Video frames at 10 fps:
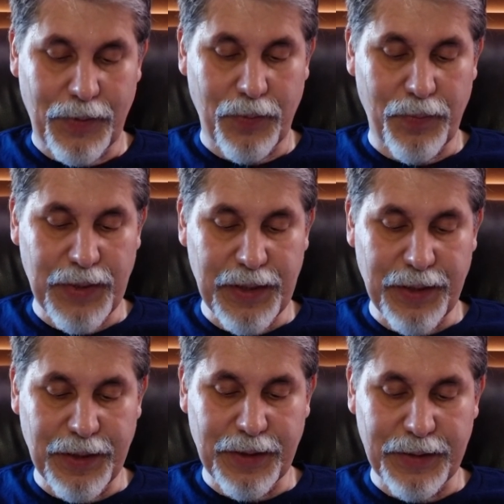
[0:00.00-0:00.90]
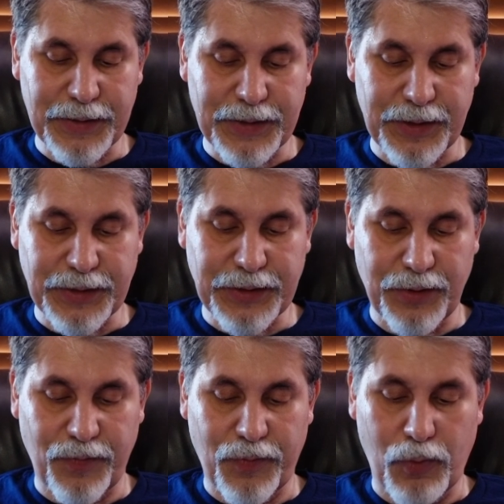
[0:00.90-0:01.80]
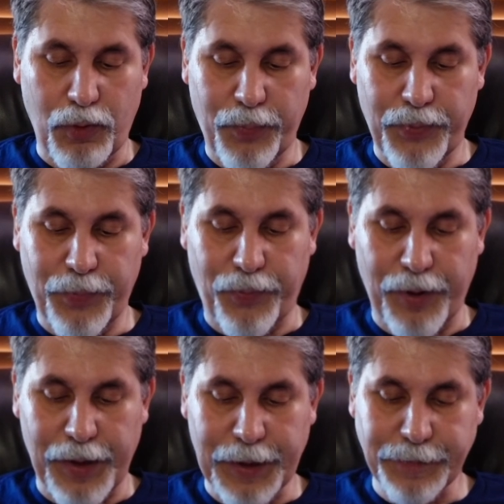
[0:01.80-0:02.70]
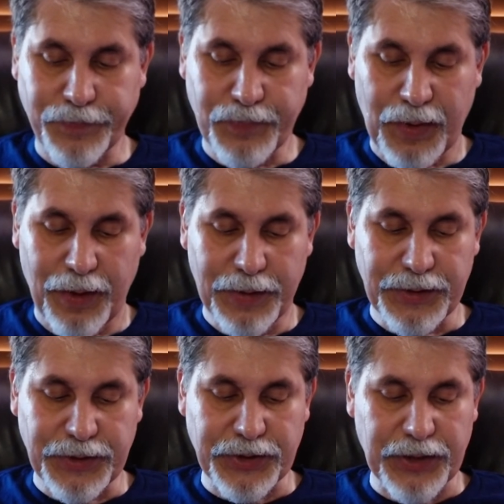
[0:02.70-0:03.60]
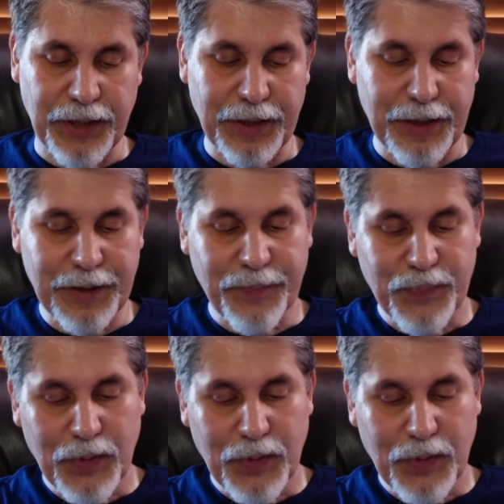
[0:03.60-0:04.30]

The meeting consisted of corporate praying, singing,